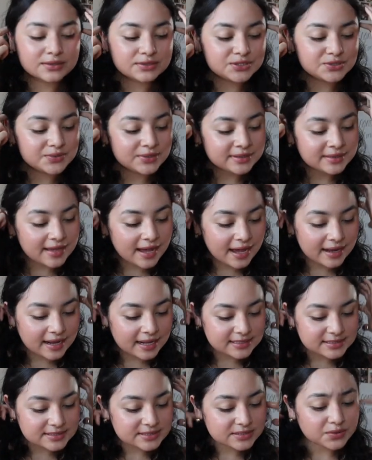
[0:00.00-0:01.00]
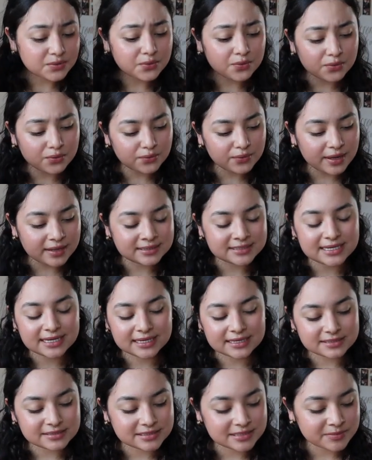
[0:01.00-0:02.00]
doing that at school and
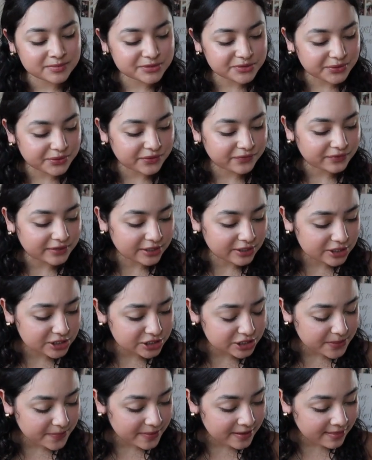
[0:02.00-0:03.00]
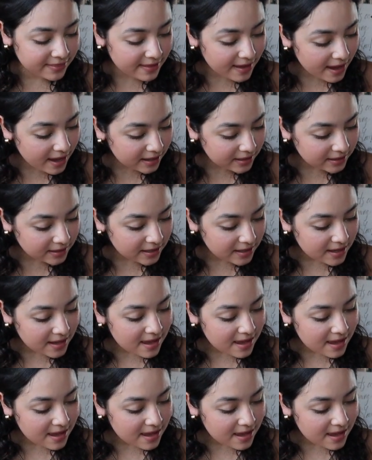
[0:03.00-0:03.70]
taking some sort of leadership in that.